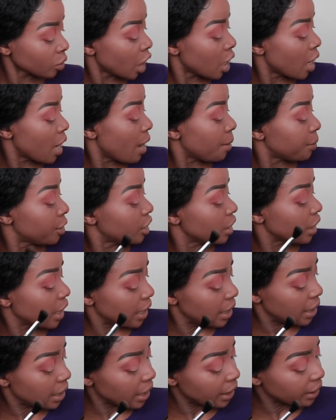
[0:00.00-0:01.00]
I'm gonna get
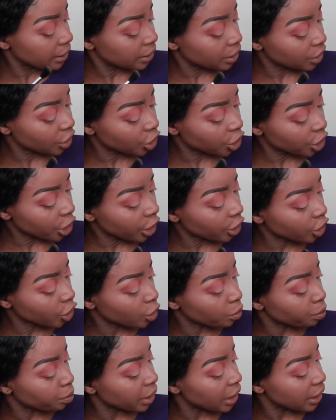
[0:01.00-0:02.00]
a lighter shade to
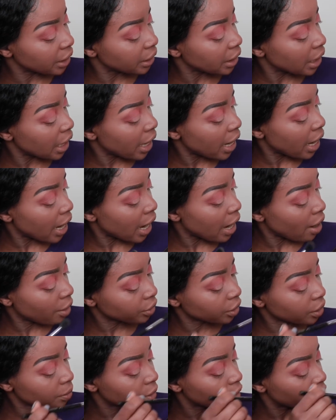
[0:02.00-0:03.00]
blend that
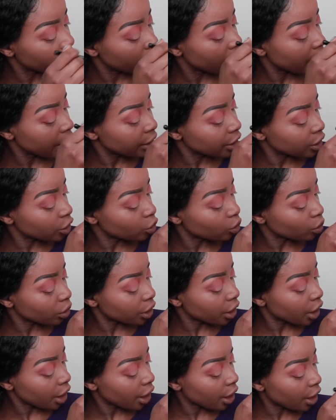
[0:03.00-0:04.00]
out. I'm gonna get this one
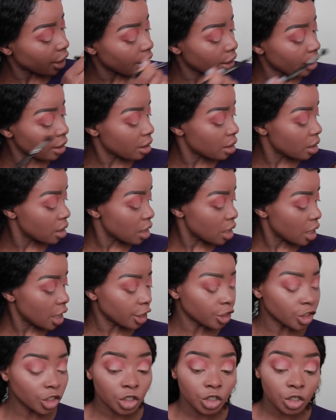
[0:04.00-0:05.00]
here
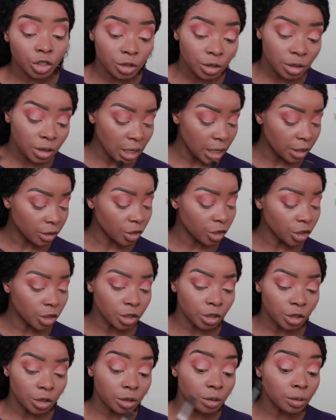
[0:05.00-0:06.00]
and just use that
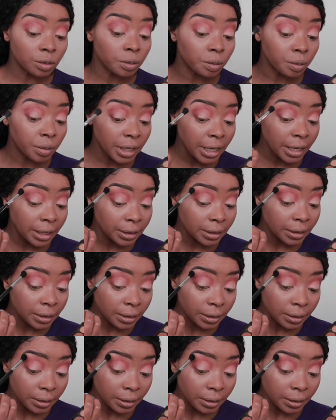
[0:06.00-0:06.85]
to blend.